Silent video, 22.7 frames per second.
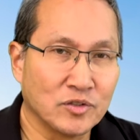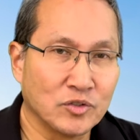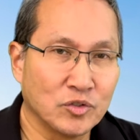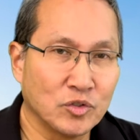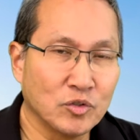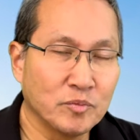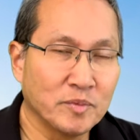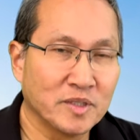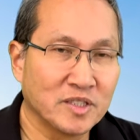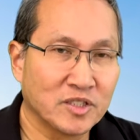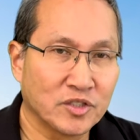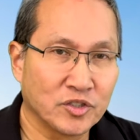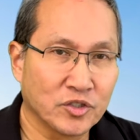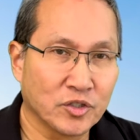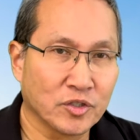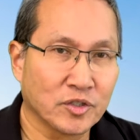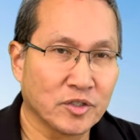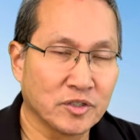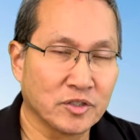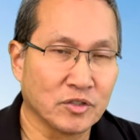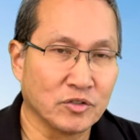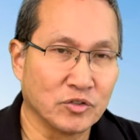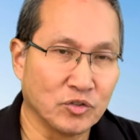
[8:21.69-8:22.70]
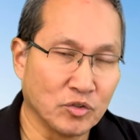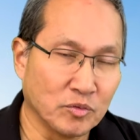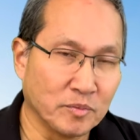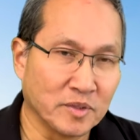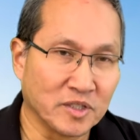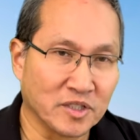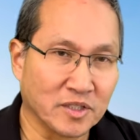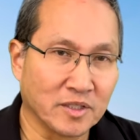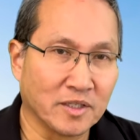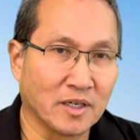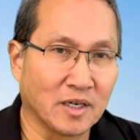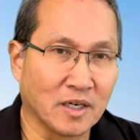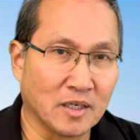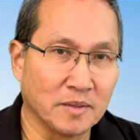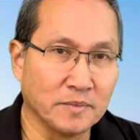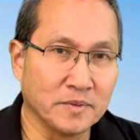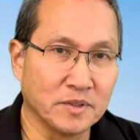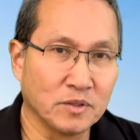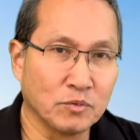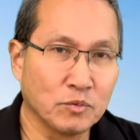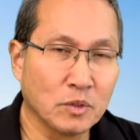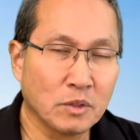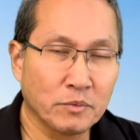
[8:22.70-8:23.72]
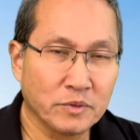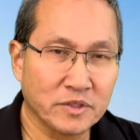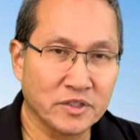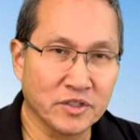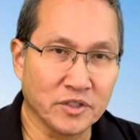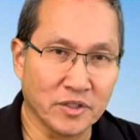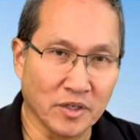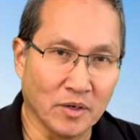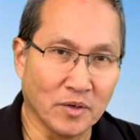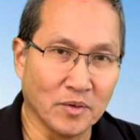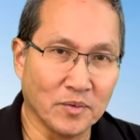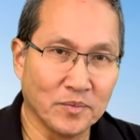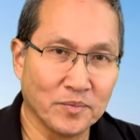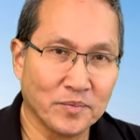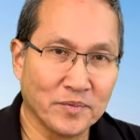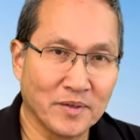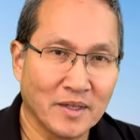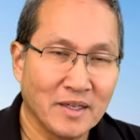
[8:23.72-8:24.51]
too much sugars or too much carbs. Where would you go?